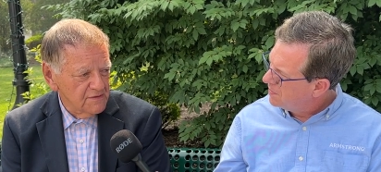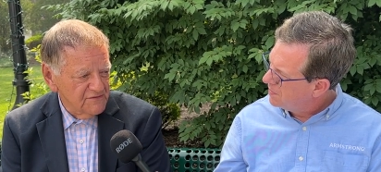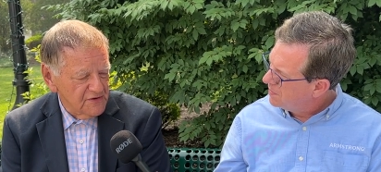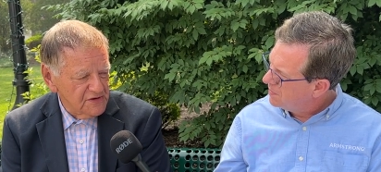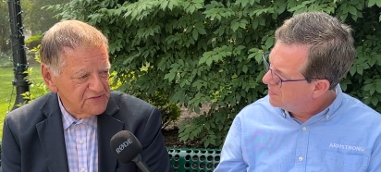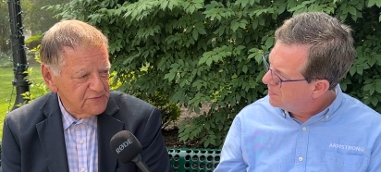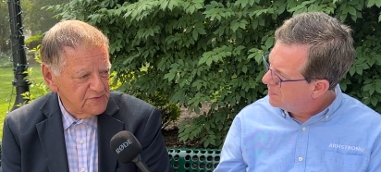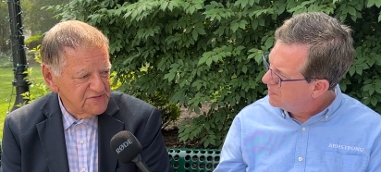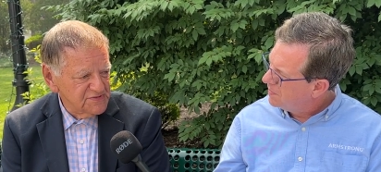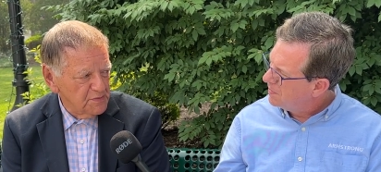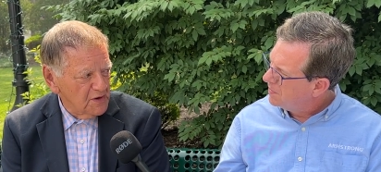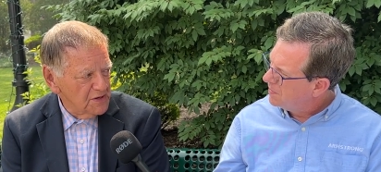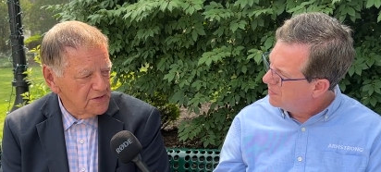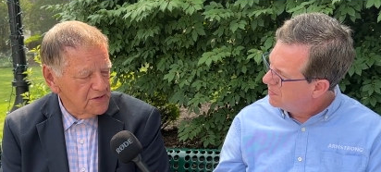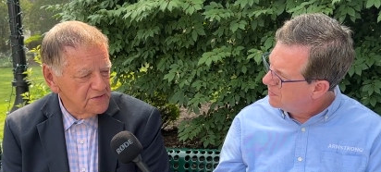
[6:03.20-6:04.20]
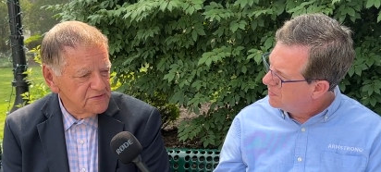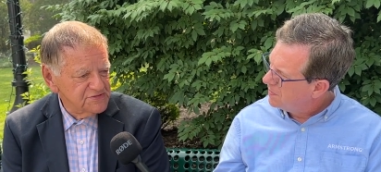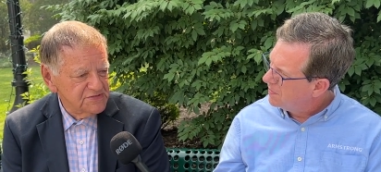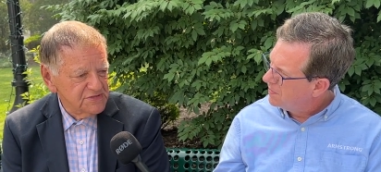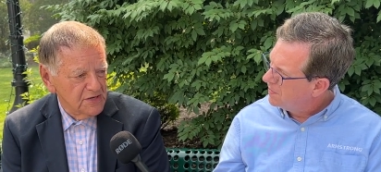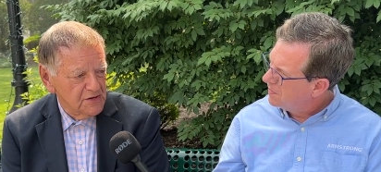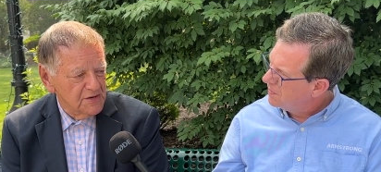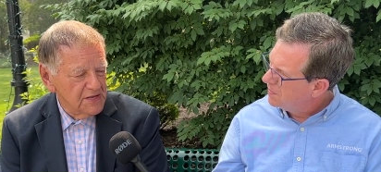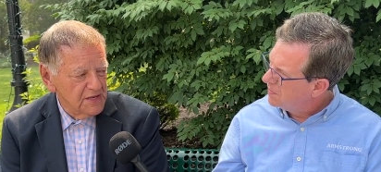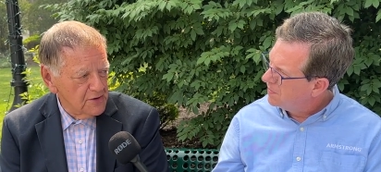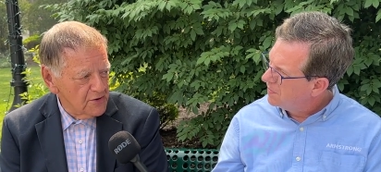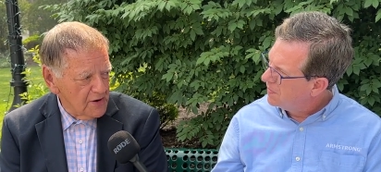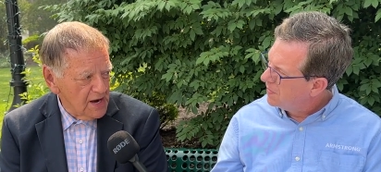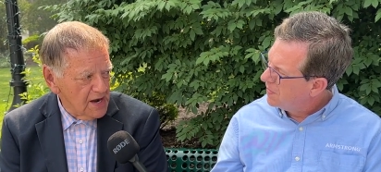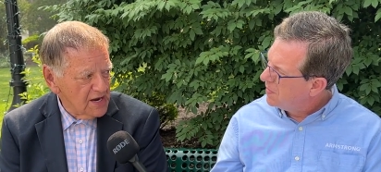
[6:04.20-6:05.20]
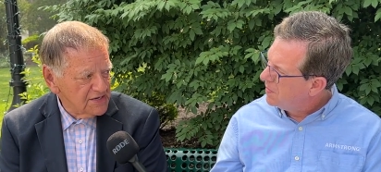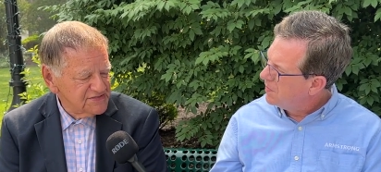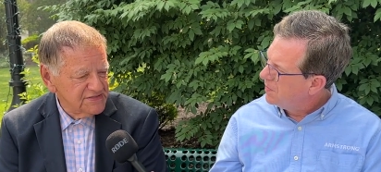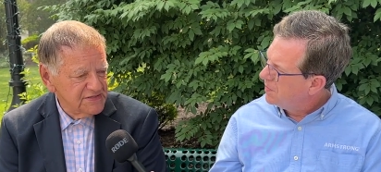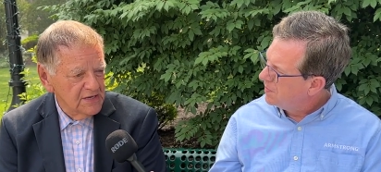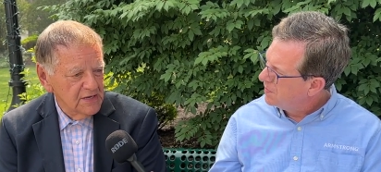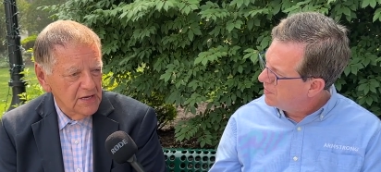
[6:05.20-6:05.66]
Speaker 1: first responders, you know, interacts.